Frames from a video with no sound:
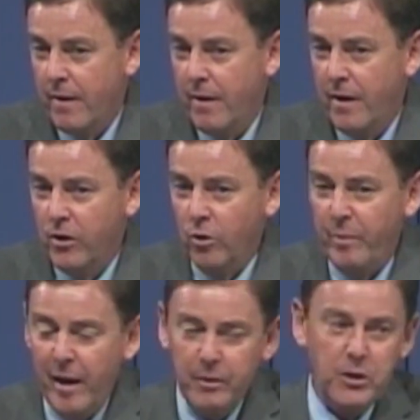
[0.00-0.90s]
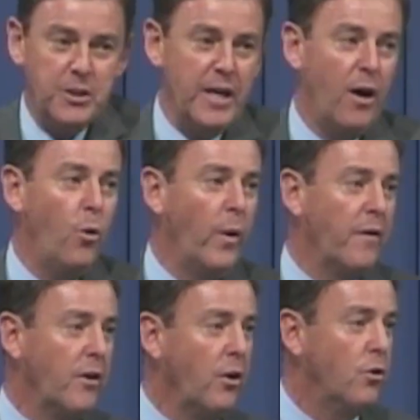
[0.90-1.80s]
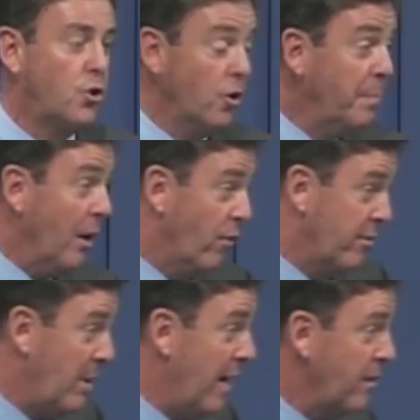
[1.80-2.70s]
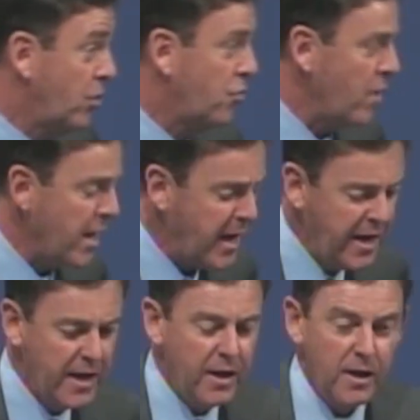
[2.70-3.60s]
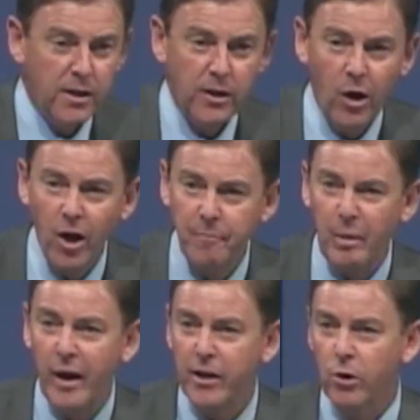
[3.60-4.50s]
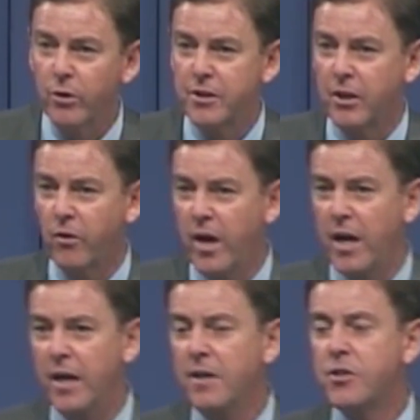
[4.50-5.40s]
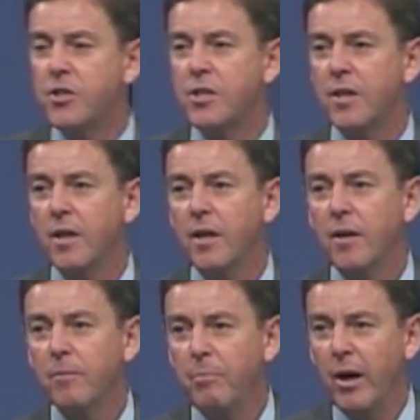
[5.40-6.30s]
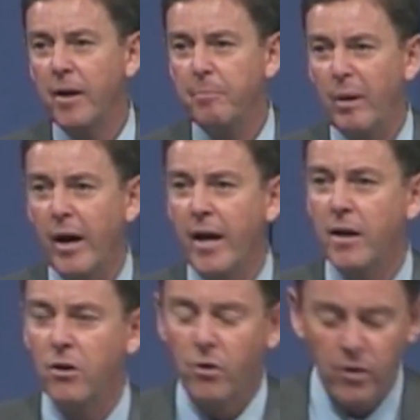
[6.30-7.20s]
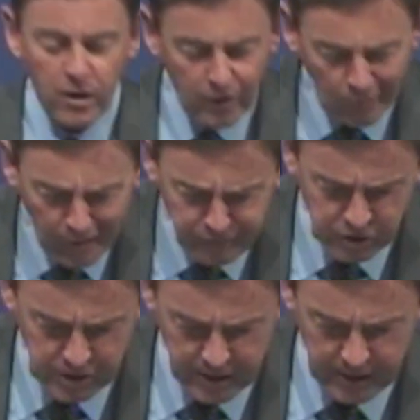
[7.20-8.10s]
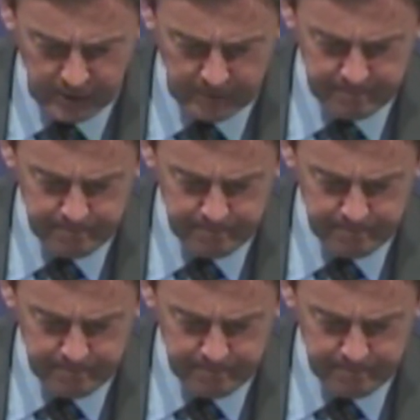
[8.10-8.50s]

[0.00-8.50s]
Uh, you'll be able to tell whether you should be over by the tree not by your degrees, but by your lifestyle.